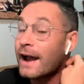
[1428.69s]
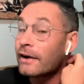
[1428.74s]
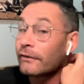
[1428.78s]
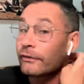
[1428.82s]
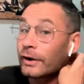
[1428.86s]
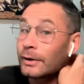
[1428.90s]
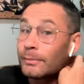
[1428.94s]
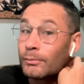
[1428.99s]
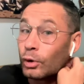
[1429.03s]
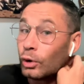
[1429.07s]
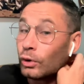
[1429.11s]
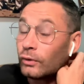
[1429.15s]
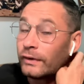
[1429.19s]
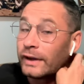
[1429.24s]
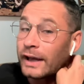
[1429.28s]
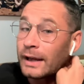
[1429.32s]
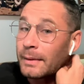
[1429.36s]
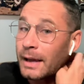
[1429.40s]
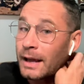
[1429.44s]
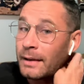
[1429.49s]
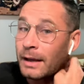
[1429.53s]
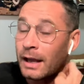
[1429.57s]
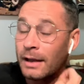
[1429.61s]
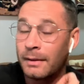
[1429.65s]
every movie.
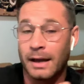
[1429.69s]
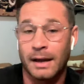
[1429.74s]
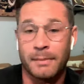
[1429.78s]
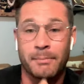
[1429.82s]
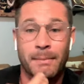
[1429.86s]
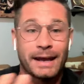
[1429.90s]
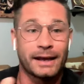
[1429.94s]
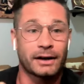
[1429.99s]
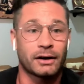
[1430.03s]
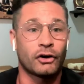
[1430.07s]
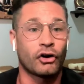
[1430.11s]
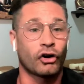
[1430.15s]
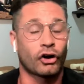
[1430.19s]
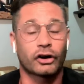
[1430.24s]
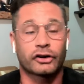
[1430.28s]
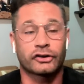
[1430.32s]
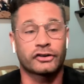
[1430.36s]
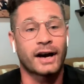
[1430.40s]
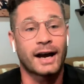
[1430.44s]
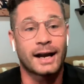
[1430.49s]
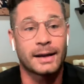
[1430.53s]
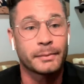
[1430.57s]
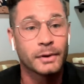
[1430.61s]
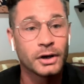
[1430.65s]
It made an
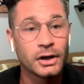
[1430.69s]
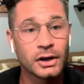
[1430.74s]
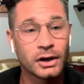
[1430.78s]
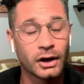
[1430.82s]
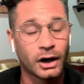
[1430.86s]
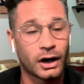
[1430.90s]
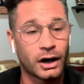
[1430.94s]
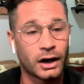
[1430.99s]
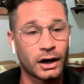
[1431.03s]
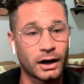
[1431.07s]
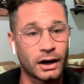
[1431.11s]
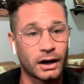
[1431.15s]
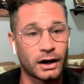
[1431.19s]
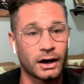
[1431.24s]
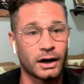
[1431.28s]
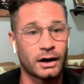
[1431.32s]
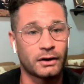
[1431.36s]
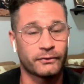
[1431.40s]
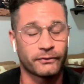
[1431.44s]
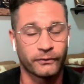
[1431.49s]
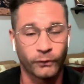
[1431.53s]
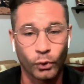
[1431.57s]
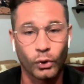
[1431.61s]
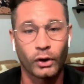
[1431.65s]
archetype
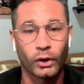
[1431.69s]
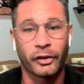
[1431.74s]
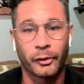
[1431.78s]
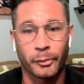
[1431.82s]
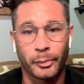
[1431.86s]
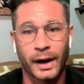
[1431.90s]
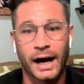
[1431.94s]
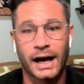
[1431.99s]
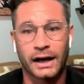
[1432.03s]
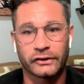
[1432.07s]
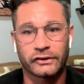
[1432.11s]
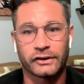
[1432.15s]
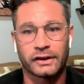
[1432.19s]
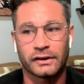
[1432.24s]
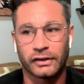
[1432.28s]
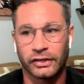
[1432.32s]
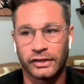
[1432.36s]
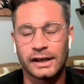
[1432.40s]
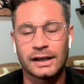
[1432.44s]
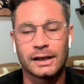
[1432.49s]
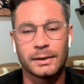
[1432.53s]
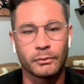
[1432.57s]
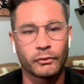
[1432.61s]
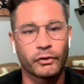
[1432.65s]
for the boxing
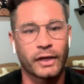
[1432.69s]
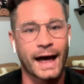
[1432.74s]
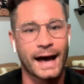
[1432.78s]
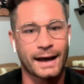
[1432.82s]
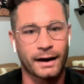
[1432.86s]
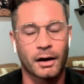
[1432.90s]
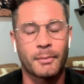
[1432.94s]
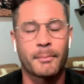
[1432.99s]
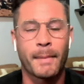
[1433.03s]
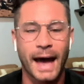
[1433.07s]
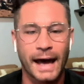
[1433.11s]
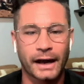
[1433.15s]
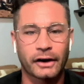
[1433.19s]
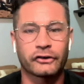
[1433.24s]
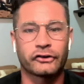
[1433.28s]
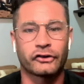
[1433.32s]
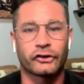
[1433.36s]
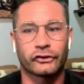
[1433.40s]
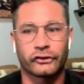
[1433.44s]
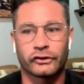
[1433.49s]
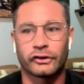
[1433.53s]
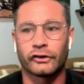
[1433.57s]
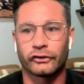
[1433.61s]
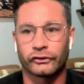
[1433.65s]
theme that a
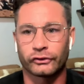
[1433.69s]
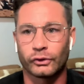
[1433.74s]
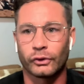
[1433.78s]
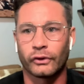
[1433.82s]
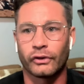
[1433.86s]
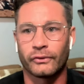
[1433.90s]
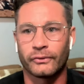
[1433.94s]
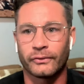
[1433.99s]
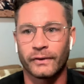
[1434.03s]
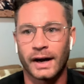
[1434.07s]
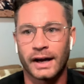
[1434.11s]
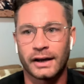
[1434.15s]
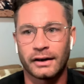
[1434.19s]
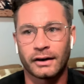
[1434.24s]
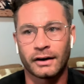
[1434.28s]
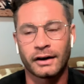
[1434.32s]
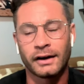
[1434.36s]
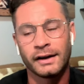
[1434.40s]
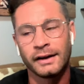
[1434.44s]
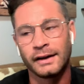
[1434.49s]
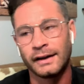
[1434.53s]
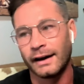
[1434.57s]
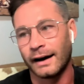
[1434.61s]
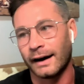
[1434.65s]
manager is going to screw the
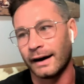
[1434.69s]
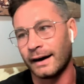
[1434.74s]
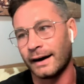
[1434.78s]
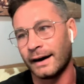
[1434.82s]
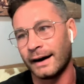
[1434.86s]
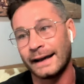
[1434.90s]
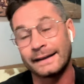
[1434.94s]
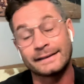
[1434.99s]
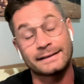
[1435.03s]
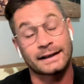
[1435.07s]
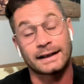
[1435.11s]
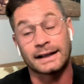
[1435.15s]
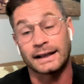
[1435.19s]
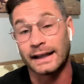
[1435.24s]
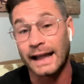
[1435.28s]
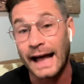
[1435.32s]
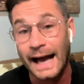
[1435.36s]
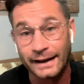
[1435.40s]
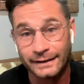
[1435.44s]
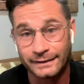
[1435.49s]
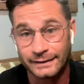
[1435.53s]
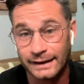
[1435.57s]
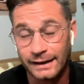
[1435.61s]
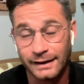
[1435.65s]
fighter. It's a
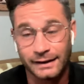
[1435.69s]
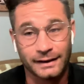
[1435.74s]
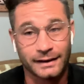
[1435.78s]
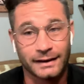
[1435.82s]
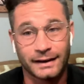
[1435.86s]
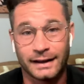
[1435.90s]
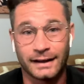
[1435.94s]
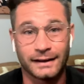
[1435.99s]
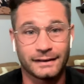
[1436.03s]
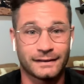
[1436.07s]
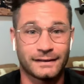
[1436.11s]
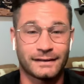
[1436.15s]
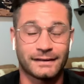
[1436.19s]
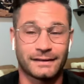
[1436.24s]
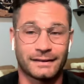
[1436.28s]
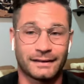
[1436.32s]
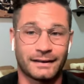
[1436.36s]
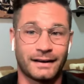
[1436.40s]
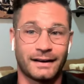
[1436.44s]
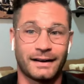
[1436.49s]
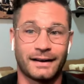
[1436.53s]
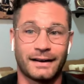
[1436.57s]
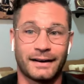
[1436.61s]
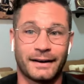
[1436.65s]
classic. It's
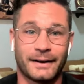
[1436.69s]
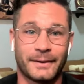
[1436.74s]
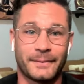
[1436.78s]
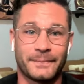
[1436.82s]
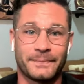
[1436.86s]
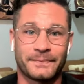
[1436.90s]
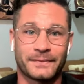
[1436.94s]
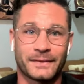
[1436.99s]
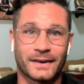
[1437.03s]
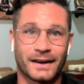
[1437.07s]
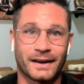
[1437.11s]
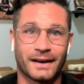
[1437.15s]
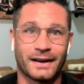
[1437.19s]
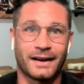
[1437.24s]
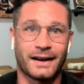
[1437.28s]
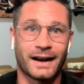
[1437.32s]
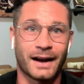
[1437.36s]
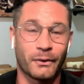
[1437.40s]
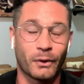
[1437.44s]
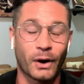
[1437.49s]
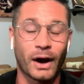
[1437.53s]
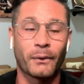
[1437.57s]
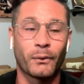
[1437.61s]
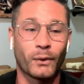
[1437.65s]

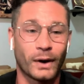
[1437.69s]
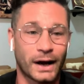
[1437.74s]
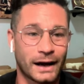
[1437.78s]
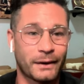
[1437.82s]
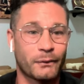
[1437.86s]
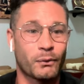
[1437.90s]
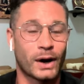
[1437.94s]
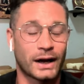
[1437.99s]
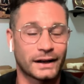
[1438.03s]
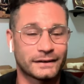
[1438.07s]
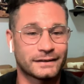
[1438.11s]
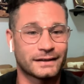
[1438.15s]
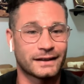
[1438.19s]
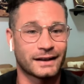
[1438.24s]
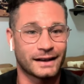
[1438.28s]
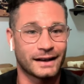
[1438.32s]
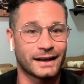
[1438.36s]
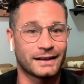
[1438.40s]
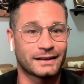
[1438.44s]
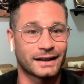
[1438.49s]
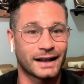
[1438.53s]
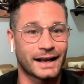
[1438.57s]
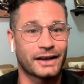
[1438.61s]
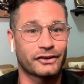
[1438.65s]
I watched it
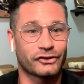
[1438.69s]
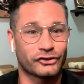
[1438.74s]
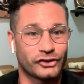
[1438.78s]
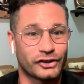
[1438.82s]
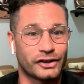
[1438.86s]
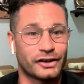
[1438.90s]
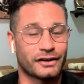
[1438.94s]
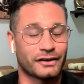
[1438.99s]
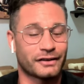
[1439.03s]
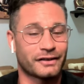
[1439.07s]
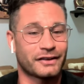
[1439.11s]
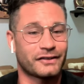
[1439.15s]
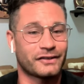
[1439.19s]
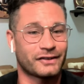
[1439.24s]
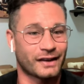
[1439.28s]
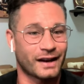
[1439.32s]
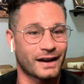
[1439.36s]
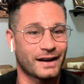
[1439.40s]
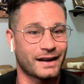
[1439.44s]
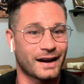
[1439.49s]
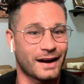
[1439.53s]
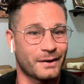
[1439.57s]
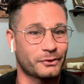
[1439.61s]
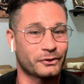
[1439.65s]
again last year because
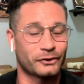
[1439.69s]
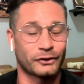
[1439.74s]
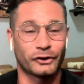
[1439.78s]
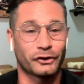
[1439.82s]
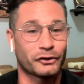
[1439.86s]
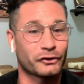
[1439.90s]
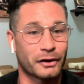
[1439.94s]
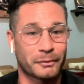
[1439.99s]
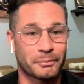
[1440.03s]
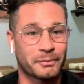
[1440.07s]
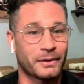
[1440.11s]
I was looking